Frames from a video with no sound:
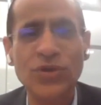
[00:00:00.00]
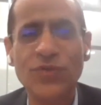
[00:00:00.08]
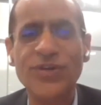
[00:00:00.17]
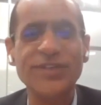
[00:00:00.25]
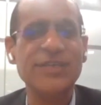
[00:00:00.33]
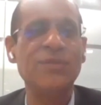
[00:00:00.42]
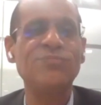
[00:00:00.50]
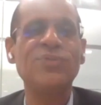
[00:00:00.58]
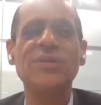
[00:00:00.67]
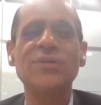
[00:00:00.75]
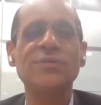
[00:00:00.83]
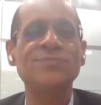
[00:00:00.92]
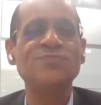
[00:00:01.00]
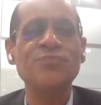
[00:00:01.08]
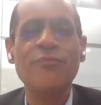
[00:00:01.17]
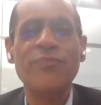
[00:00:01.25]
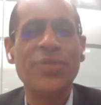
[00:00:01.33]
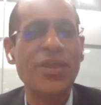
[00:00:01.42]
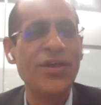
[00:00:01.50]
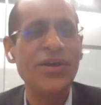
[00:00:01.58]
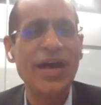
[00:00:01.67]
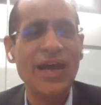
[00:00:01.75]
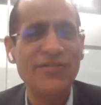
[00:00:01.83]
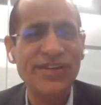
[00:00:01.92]
So, for example,
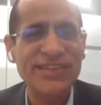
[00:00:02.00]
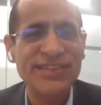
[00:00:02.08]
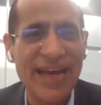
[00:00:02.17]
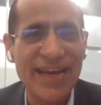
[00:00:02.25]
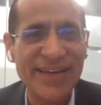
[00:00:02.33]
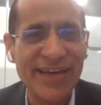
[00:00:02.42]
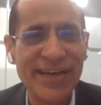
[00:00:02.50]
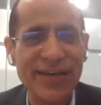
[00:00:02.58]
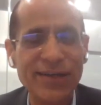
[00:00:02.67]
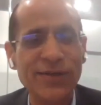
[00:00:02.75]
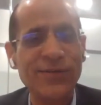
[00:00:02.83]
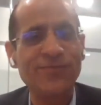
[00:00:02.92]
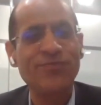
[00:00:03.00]
every Saturday